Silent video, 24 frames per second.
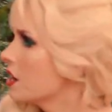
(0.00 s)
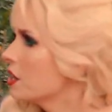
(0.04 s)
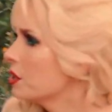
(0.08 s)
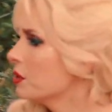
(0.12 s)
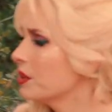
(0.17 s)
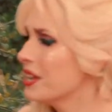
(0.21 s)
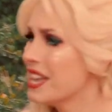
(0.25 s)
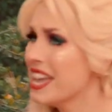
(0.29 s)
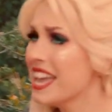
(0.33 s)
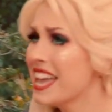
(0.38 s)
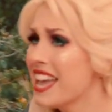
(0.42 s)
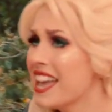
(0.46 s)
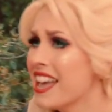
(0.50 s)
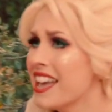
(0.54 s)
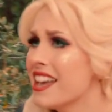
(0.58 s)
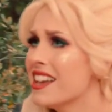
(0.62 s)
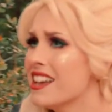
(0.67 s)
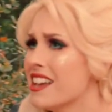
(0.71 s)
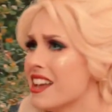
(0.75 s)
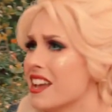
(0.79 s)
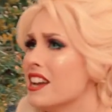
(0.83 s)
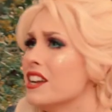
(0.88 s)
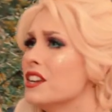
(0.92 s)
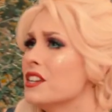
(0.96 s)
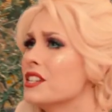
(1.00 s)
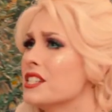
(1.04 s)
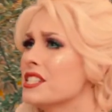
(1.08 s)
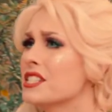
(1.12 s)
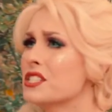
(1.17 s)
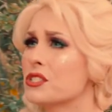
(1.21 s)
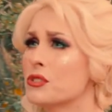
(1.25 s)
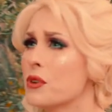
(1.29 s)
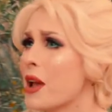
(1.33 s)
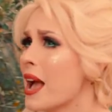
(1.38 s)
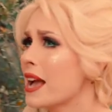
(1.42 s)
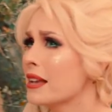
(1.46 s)
Are you here to
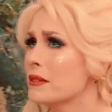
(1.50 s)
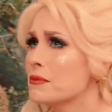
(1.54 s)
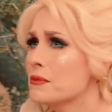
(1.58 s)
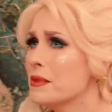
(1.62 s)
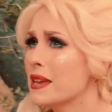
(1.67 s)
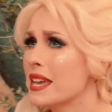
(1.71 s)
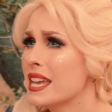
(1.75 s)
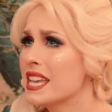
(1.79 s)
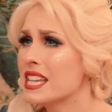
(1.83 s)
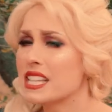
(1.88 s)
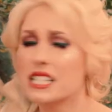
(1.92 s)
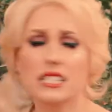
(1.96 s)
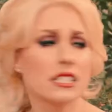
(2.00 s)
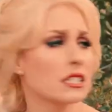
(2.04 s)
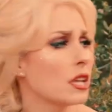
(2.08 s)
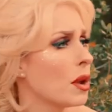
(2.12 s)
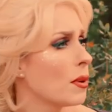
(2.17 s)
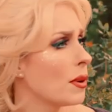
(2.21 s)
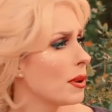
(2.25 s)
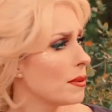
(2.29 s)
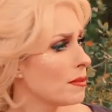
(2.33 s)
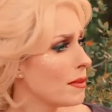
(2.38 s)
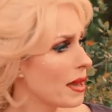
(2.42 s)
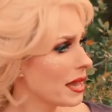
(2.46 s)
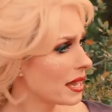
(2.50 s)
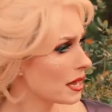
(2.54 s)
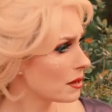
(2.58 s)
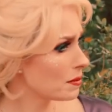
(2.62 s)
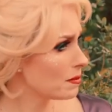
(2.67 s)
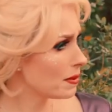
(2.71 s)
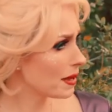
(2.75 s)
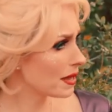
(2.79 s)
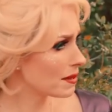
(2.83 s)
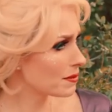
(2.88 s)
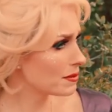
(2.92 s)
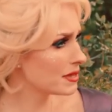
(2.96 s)
distract me so I make a
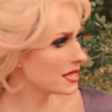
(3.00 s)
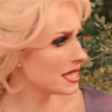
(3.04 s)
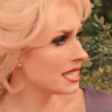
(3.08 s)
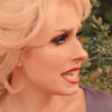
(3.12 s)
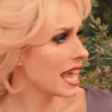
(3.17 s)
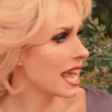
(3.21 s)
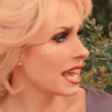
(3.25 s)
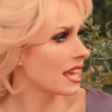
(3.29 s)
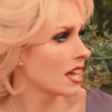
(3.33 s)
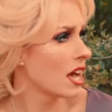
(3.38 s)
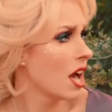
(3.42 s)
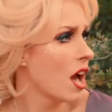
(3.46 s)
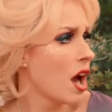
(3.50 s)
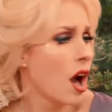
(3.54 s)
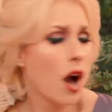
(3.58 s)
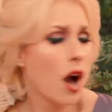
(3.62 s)
big mistake?